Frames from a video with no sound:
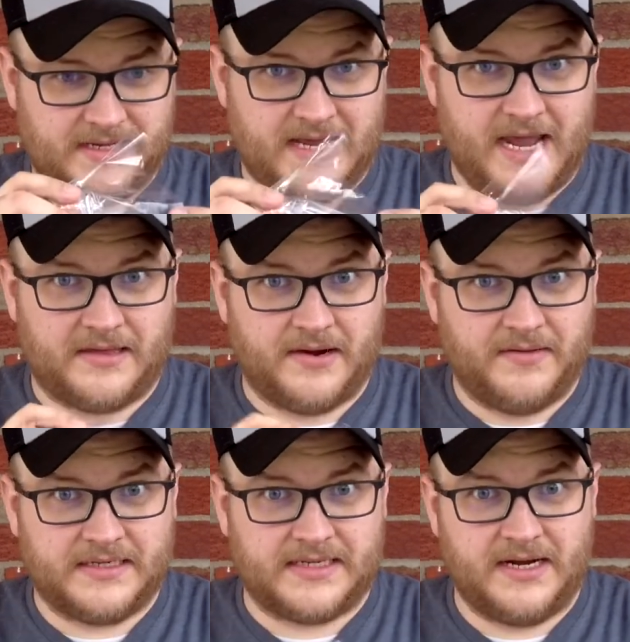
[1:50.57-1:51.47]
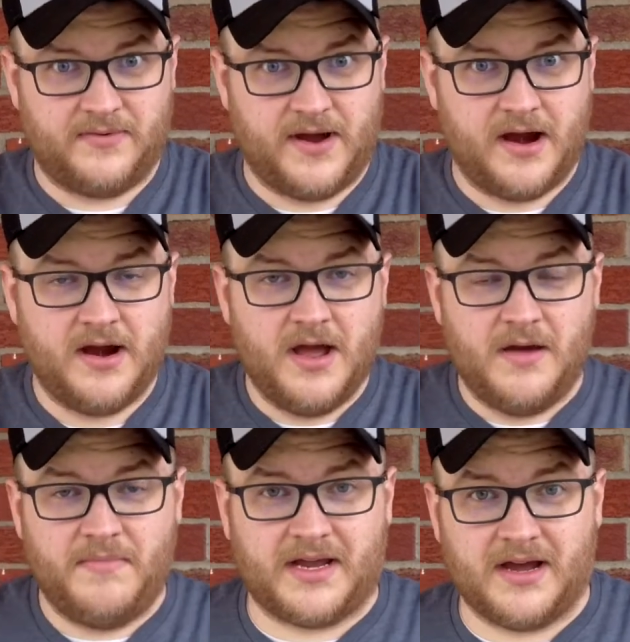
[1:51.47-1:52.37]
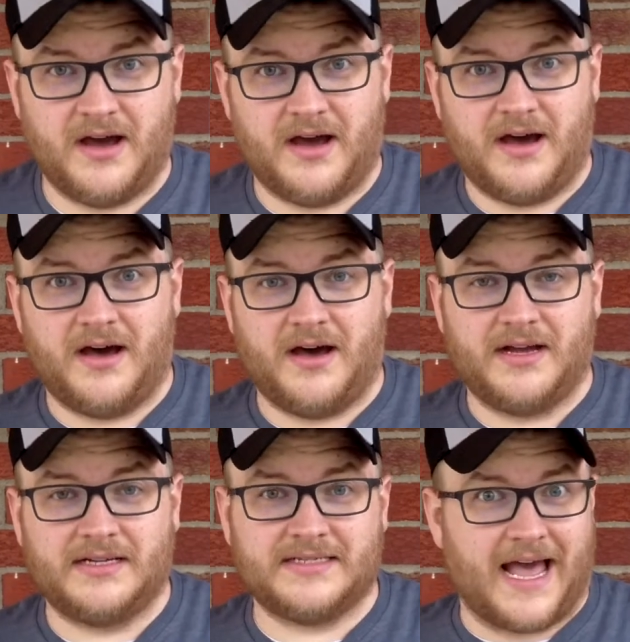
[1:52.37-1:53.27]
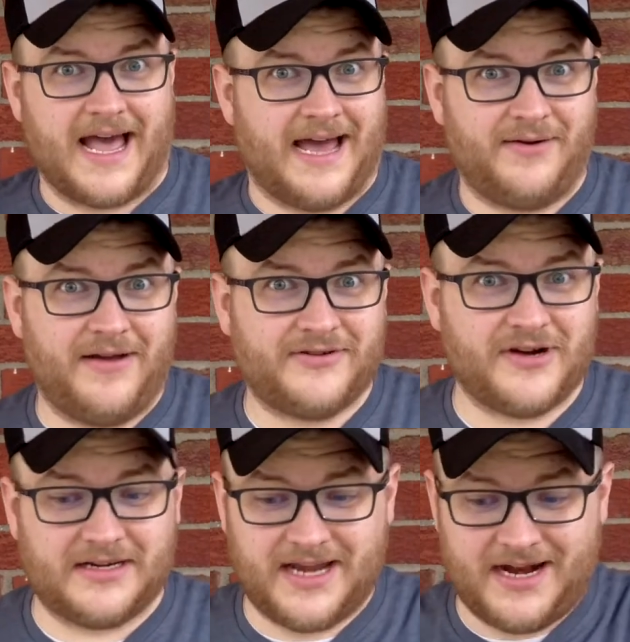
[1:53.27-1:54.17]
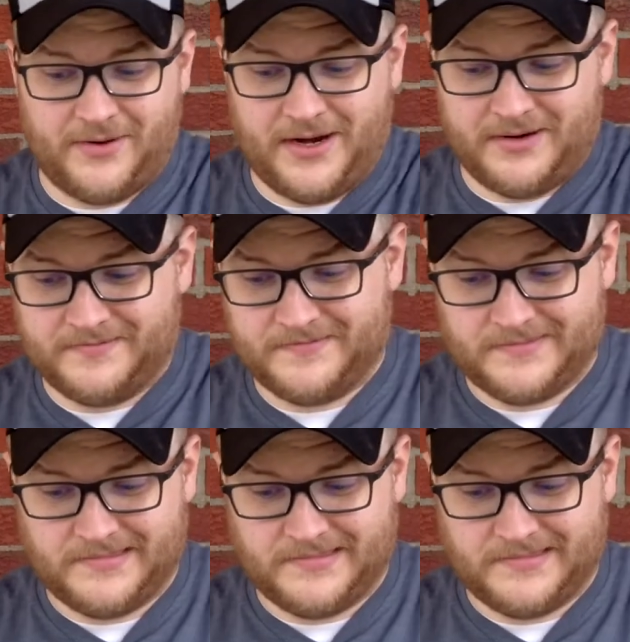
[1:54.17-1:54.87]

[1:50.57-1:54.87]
Can't throw this anywhere because I don't have a trash can out here.